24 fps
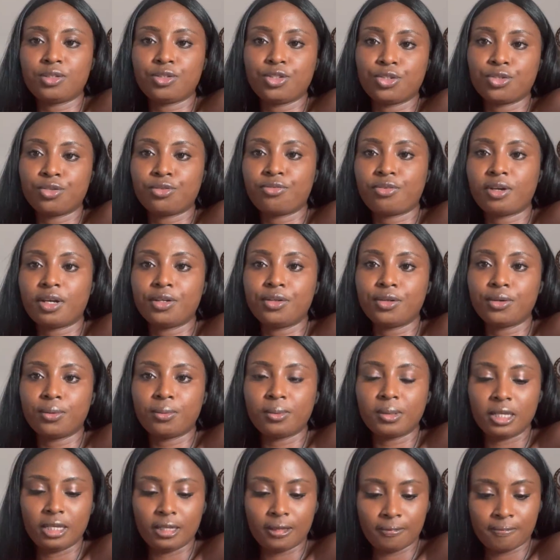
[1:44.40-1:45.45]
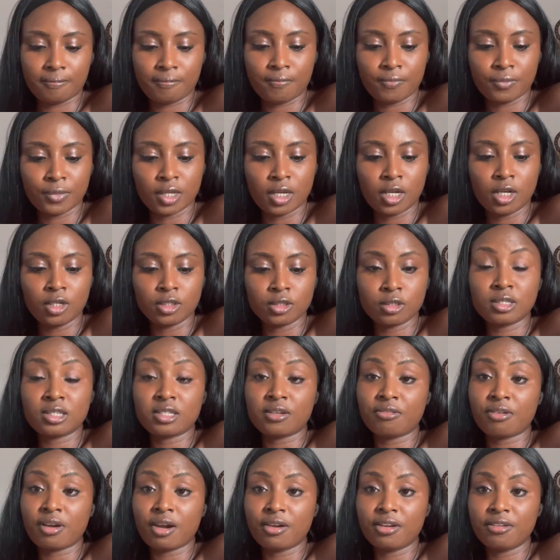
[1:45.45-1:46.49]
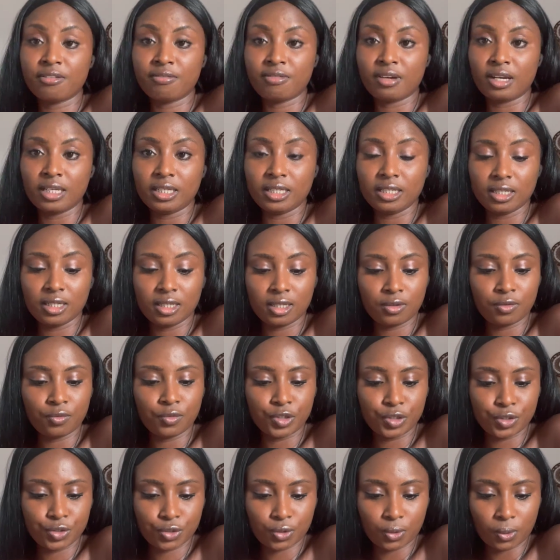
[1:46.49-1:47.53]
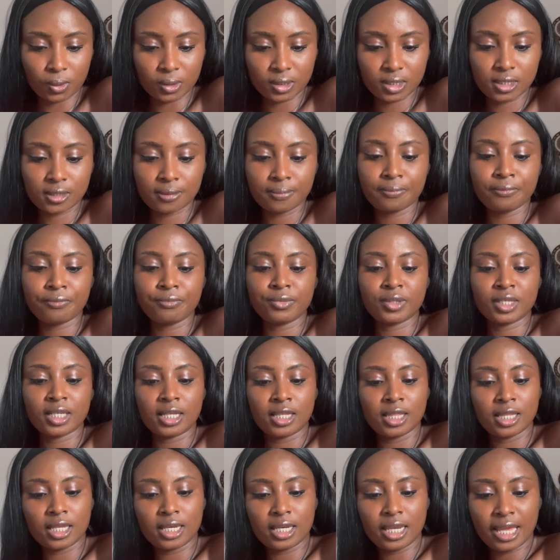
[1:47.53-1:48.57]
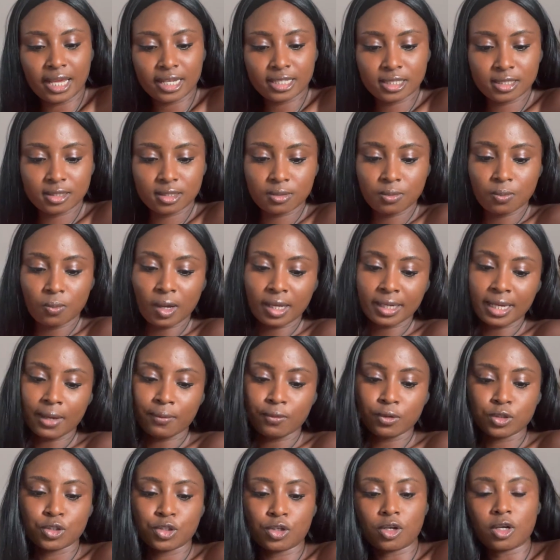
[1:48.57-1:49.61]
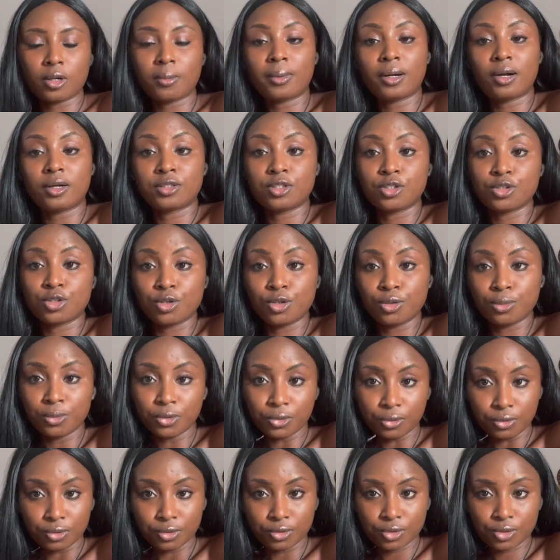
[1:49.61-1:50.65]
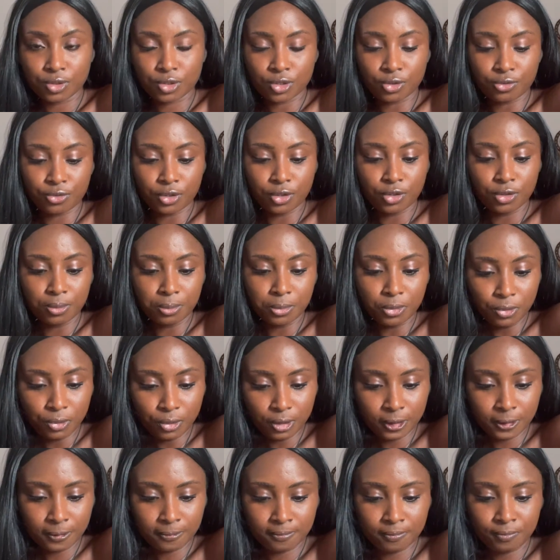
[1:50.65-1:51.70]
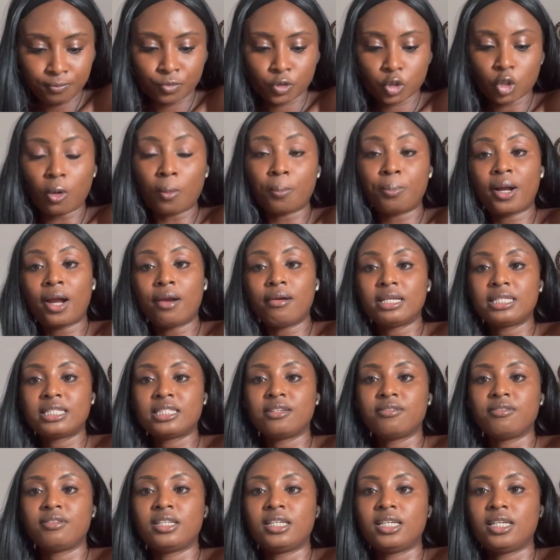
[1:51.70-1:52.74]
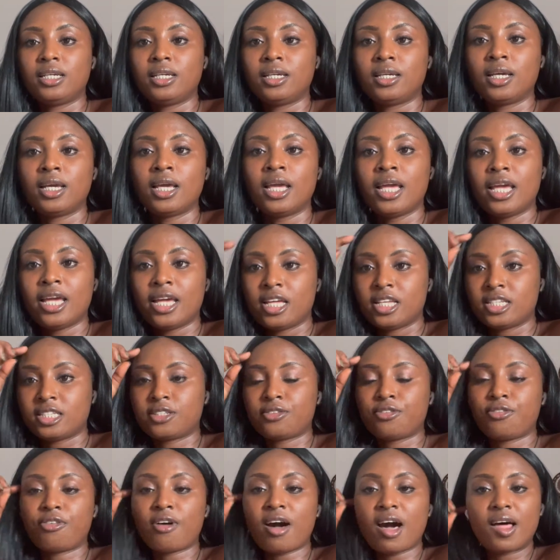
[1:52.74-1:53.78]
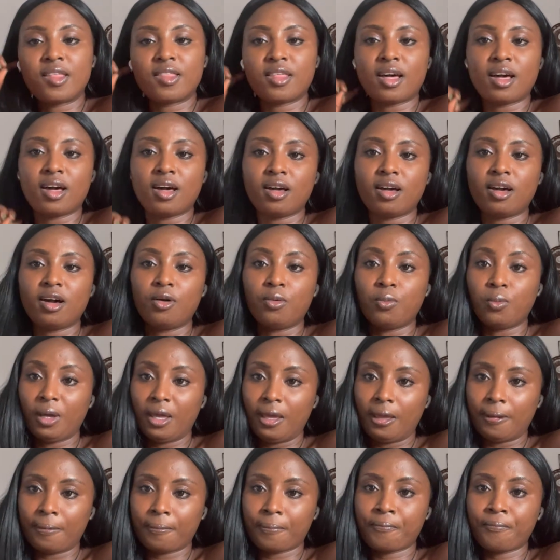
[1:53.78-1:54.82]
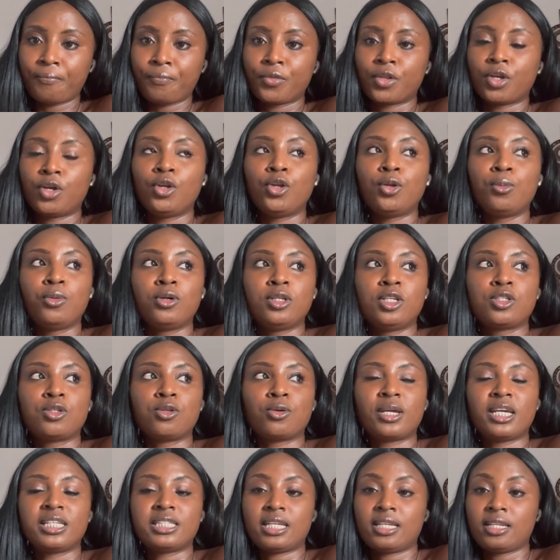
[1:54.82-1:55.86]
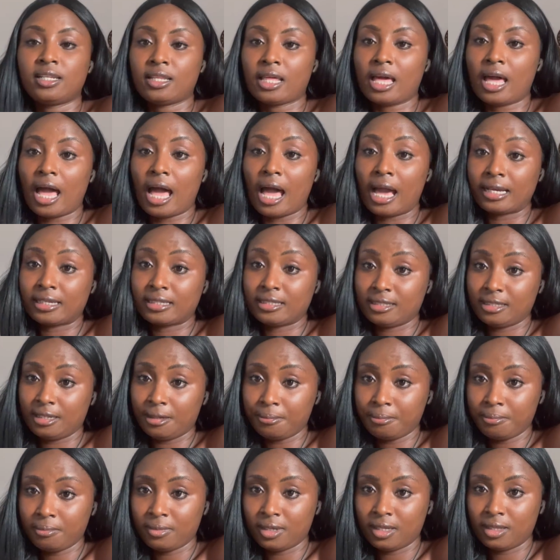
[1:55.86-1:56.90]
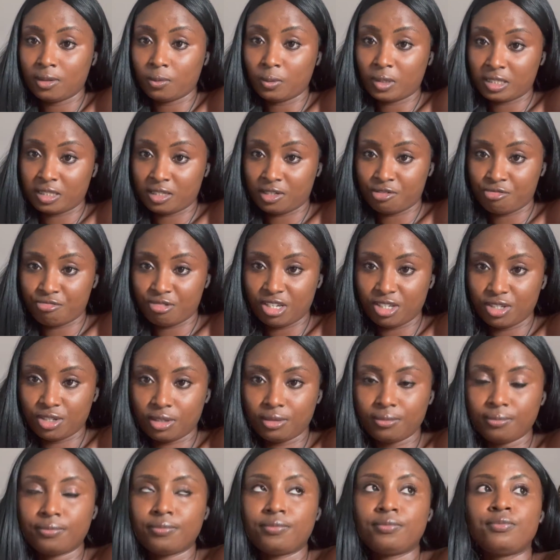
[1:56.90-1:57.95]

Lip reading: you should find your way to Safari Valley Resort. The next one I will talk about is Lumun. So for Lumun, comparatively, it's farther away. Lumun is located in the Axim in the western region,